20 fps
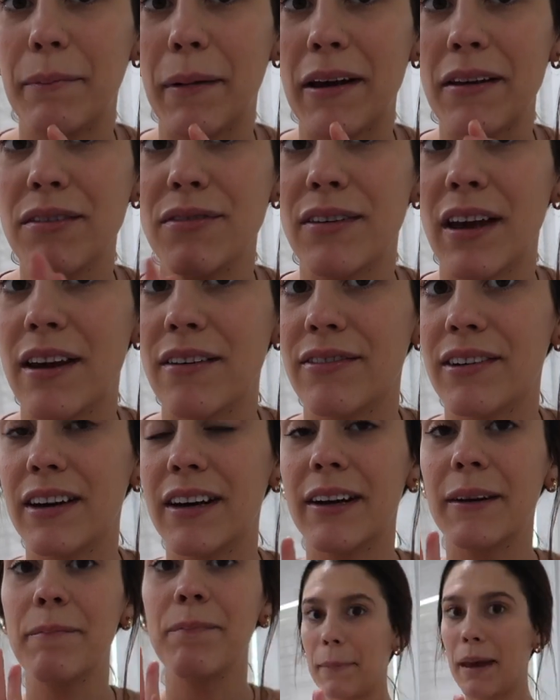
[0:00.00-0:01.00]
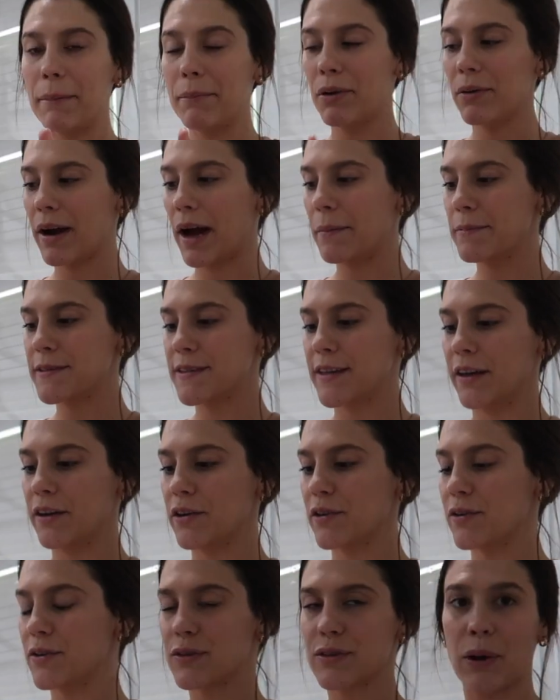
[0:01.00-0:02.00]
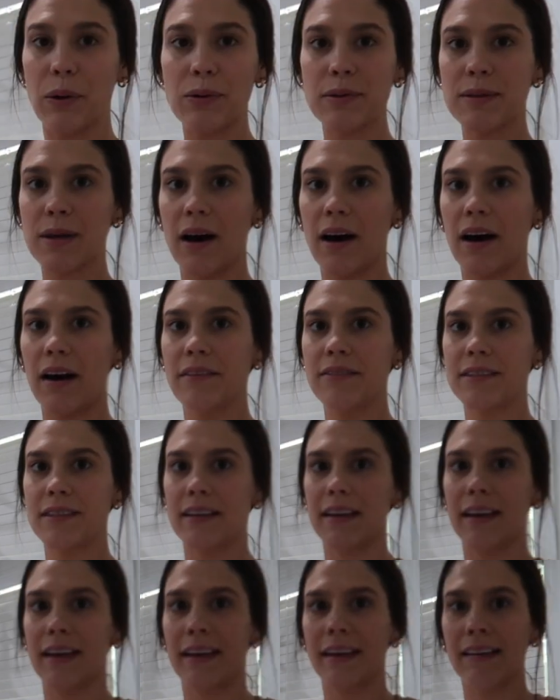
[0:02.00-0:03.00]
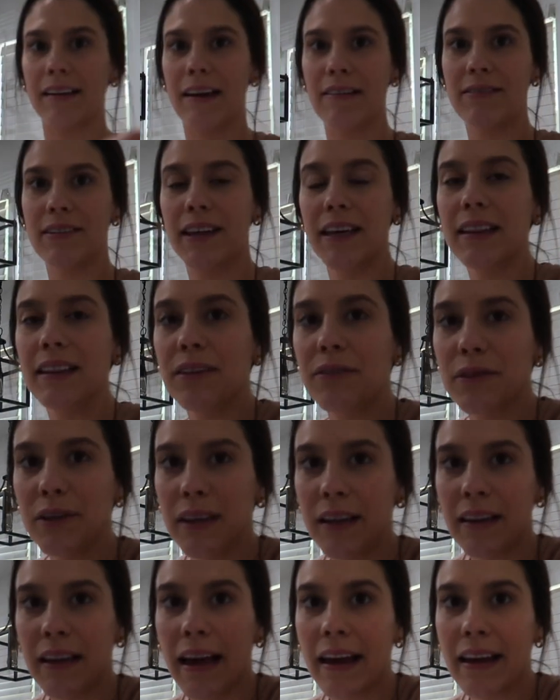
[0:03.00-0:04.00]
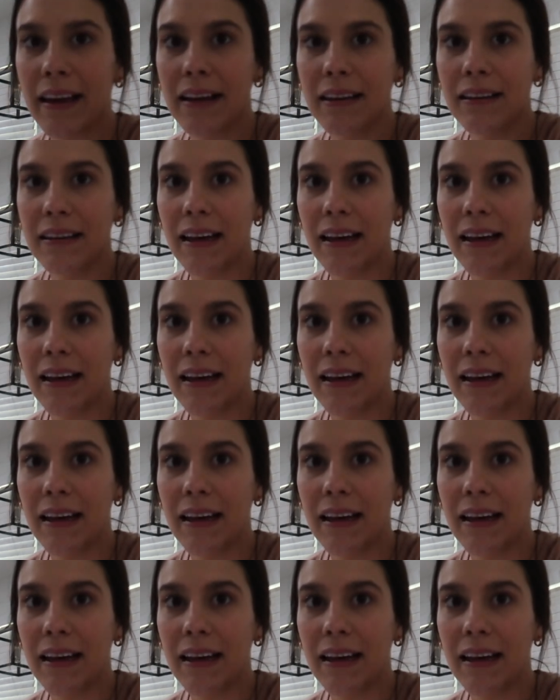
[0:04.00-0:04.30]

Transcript: my favorite baby wraps. They are so soft and I feel like they're really like